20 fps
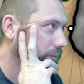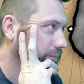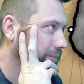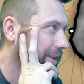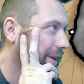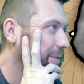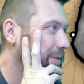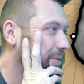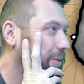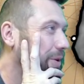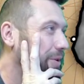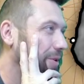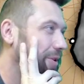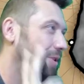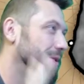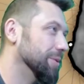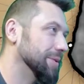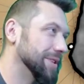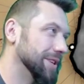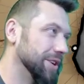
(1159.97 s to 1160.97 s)
I was wondering
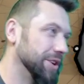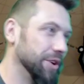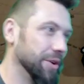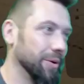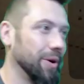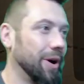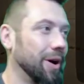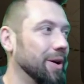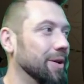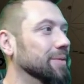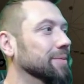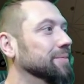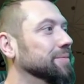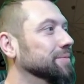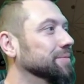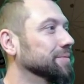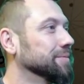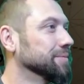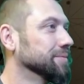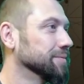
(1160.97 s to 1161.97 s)
who was in Ural.
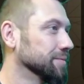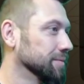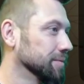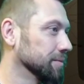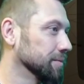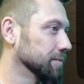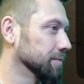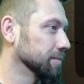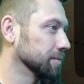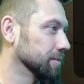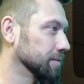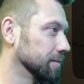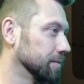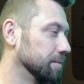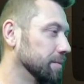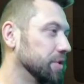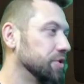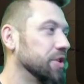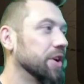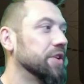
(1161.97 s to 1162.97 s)

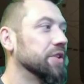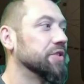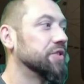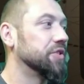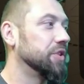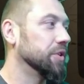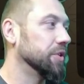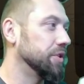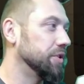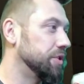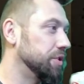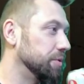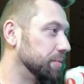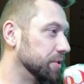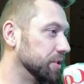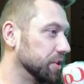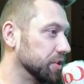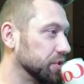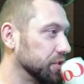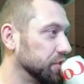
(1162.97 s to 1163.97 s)
is still in two
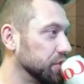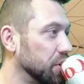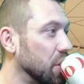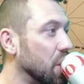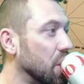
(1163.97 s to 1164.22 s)
positions.